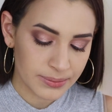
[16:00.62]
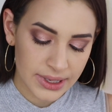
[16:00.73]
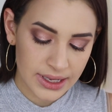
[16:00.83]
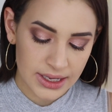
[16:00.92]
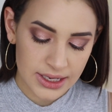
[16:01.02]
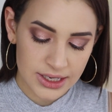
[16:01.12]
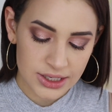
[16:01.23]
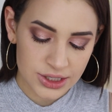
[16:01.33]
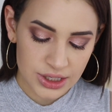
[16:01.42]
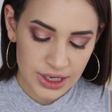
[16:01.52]

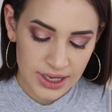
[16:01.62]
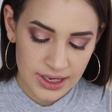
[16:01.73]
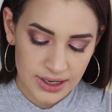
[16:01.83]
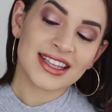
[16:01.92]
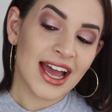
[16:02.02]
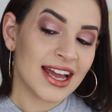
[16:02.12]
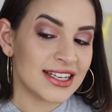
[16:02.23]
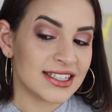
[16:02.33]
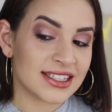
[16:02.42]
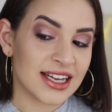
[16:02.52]
pinky shade. That
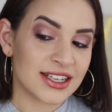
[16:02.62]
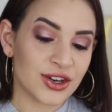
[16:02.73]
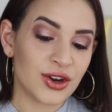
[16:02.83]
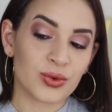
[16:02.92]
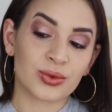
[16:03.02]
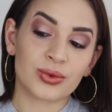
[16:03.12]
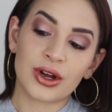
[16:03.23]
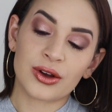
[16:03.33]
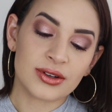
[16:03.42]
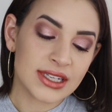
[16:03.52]
is Desert
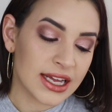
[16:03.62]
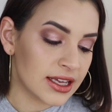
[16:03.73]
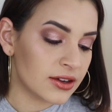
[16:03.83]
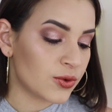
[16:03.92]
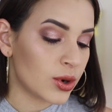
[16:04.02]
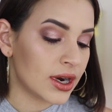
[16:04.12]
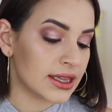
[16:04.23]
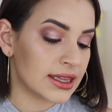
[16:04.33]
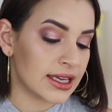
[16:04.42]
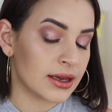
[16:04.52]
Rose. I think for
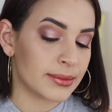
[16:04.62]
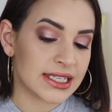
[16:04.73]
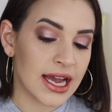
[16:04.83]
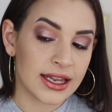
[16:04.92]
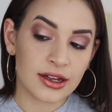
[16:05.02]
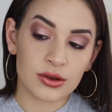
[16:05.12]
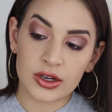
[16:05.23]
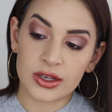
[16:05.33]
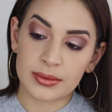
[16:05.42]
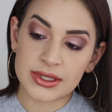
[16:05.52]
the metallic
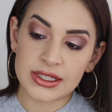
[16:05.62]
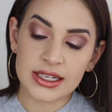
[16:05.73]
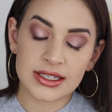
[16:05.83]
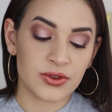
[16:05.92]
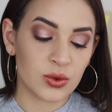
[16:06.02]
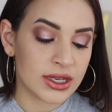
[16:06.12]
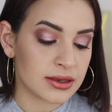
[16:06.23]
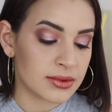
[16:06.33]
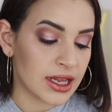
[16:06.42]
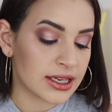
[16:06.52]
liquid lipsticks, if you want
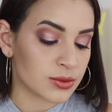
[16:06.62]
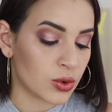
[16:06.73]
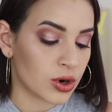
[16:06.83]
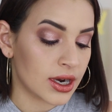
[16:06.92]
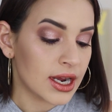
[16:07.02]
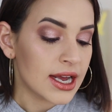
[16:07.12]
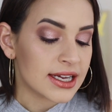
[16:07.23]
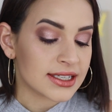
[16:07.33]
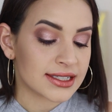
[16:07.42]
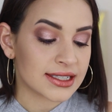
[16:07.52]
something that's more
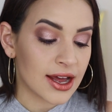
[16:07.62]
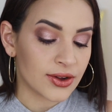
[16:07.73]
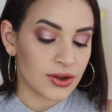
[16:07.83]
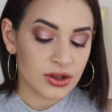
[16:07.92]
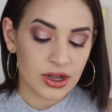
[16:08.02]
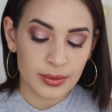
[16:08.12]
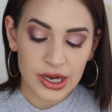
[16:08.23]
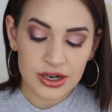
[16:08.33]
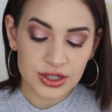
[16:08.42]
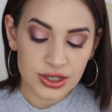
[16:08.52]
subtle
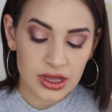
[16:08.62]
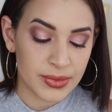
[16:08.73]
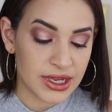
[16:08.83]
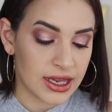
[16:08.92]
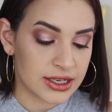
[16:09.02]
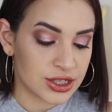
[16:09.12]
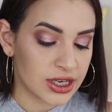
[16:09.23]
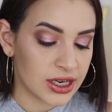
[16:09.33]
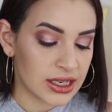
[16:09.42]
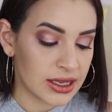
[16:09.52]
compared to the Be
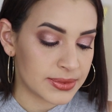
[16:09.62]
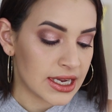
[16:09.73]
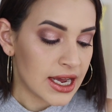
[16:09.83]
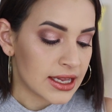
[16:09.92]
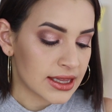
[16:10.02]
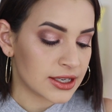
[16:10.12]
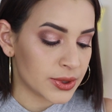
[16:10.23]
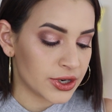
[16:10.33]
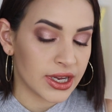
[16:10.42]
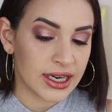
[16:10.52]
Legendary lips, that's
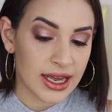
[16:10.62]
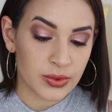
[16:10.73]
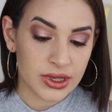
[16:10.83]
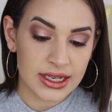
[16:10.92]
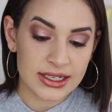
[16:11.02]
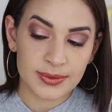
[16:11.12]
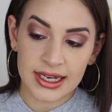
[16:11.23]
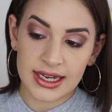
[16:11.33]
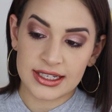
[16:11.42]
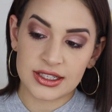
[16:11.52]
what you're going to get with this
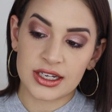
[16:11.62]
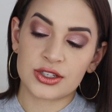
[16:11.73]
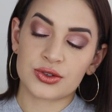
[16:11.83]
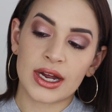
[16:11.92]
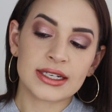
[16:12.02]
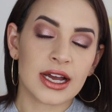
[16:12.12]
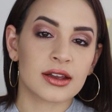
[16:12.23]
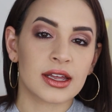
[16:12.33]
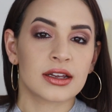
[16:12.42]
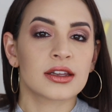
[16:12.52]
because it does dry
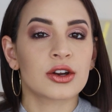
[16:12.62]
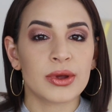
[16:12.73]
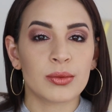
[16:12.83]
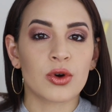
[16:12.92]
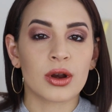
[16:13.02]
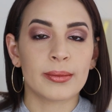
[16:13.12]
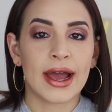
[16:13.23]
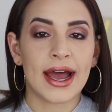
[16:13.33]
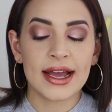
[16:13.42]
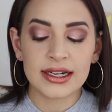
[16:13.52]
down like a little bit more
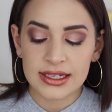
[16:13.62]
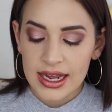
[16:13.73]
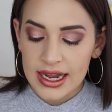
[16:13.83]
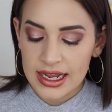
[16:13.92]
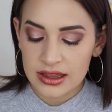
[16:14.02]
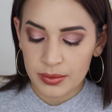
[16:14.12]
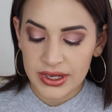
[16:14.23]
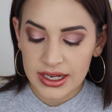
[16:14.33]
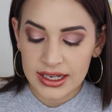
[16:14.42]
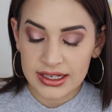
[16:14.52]
matte and the
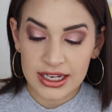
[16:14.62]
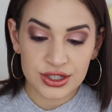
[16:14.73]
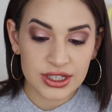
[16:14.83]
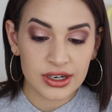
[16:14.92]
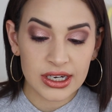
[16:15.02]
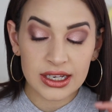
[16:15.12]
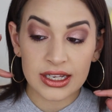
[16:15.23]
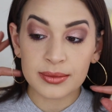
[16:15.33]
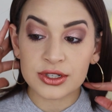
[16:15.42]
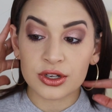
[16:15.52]
Be Legendary
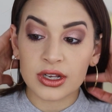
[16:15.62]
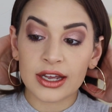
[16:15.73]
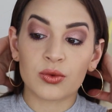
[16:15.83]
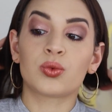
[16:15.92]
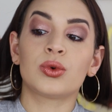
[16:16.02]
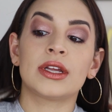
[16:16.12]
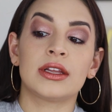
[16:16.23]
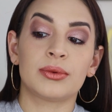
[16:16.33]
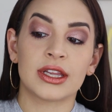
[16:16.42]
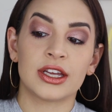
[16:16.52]
lips look like
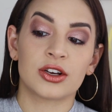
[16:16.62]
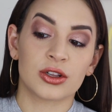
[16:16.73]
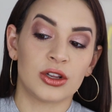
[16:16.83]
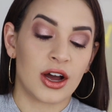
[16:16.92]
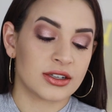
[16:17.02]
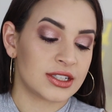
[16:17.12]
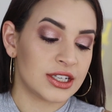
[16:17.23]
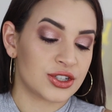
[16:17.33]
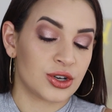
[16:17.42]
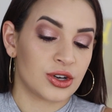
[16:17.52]
really, really
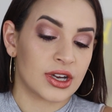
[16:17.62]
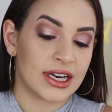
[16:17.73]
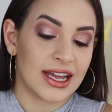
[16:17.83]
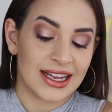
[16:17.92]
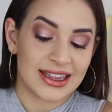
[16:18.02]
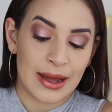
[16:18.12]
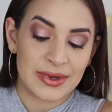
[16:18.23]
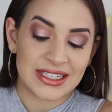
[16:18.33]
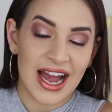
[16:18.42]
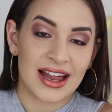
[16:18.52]
glossy. So you're going to get like that
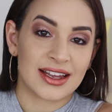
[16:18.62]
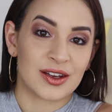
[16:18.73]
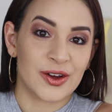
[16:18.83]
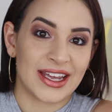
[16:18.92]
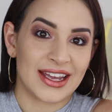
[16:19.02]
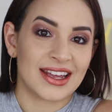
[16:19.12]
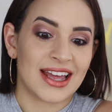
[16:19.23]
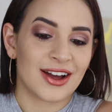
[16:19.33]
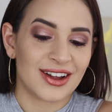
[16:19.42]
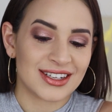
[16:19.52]
metallic look and
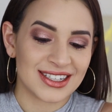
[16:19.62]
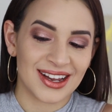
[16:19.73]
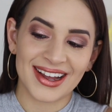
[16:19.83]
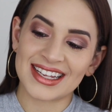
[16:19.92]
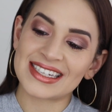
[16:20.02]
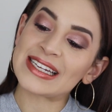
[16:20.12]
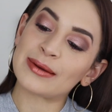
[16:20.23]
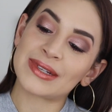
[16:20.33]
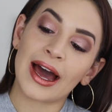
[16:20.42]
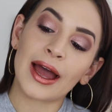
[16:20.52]
that glossy look at the
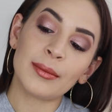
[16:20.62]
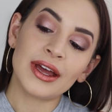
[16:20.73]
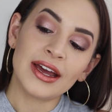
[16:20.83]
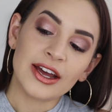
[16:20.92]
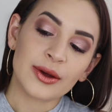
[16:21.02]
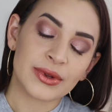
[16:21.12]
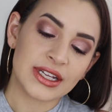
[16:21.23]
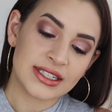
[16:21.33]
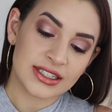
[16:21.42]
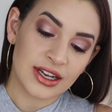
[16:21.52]
same time. But
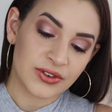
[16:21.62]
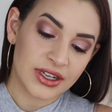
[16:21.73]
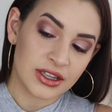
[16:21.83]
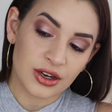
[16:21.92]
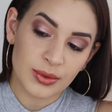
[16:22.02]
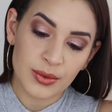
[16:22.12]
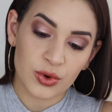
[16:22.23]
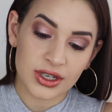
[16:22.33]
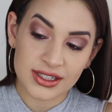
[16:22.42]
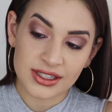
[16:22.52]
this is definitely a little bit
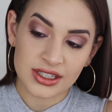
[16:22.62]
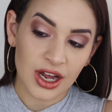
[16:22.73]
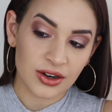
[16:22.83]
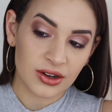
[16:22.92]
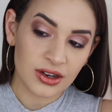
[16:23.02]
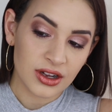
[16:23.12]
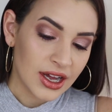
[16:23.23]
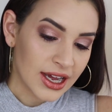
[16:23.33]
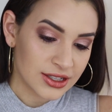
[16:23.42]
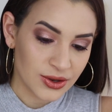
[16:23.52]
more subtle.
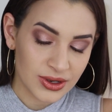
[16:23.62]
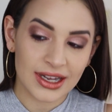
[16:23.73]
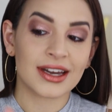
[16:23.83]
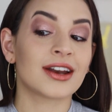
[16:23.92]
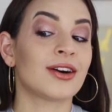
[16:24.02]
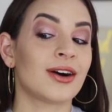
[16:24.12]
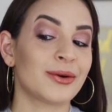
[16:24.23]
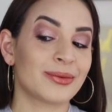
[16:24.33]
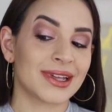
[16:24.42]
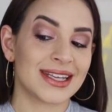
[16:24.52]
I don't like it at
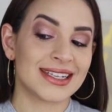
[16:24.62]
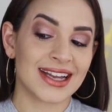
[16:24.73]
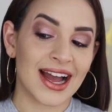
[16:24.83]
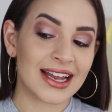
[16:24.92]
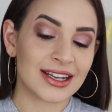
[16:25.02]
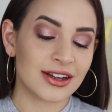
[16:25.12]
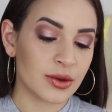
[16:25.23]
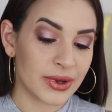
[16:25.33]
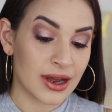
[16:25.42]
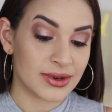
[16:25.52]
all with this eye
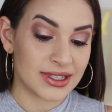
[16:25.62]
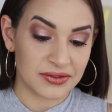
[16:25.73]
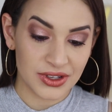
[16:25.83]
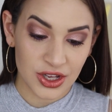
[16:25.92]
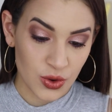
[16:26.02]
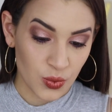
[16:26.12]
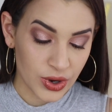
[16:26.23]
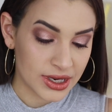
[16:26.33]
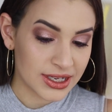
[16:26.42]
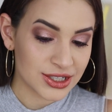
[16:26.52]
look, but I would definitely
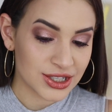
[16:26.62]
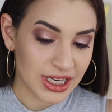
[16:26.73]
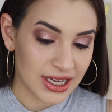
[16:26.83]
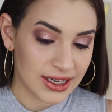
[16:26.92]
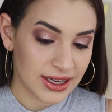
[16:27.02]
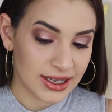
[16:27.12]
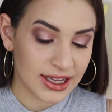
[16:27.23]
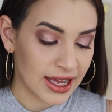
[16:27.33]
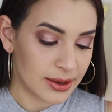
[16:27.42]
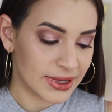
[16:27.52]
wear this shade
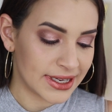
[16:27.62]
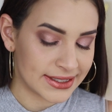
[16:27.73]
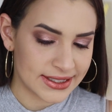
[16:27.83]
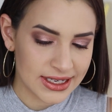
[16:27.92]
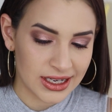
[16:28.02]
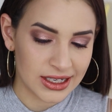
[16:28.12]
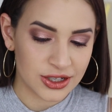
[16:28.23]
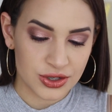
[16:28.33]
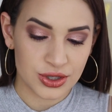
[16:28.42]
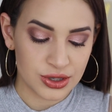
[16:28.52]
again because it's not
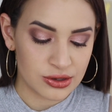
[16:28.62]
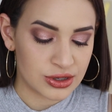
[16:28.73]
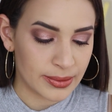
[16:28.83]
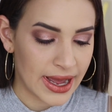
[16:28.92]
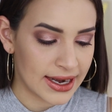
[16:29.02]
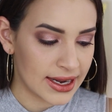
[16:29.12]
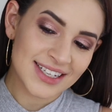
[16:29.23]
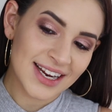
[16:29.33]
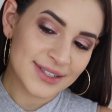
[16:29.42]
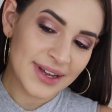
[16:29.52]
like too dramatic.
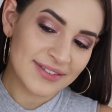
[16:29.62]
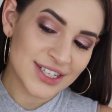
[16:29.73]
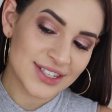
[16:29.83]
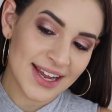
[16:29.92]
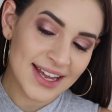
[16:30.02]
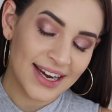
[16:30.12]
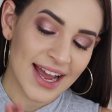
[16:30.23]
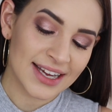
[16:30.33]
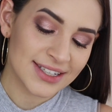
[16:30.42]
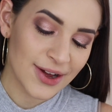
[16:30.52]
Next we have the shade
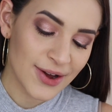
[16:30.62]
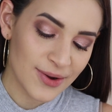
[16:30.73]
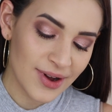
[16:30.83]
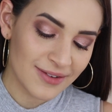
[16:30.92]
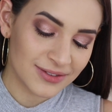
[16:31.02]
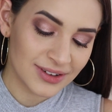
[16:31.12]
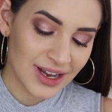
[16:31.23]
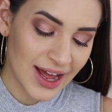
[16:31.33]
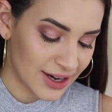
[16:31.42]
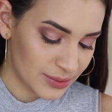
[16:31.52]
XO
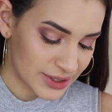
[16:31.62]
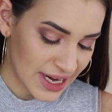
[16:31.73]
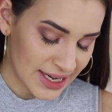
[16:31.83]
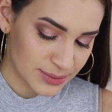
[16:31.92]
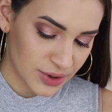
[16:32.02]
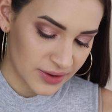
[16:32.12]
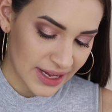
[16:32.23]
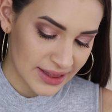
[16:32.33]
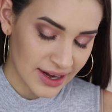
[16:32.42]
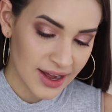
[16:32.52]
Vlada, which has more of
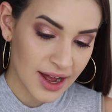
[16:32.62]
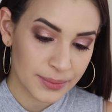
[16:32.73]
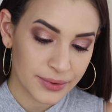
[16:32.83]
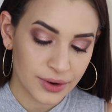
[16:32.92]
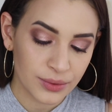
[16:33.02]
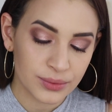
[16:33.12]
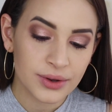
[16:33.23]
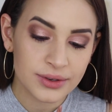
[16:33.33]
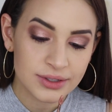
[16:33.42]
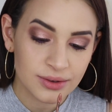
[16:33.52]
like that copper
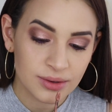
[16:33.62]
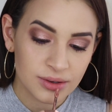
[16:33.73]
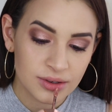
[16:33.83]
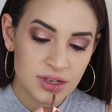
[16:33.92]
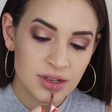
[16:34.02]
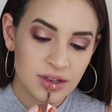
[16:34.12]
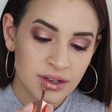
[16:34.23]
rose gold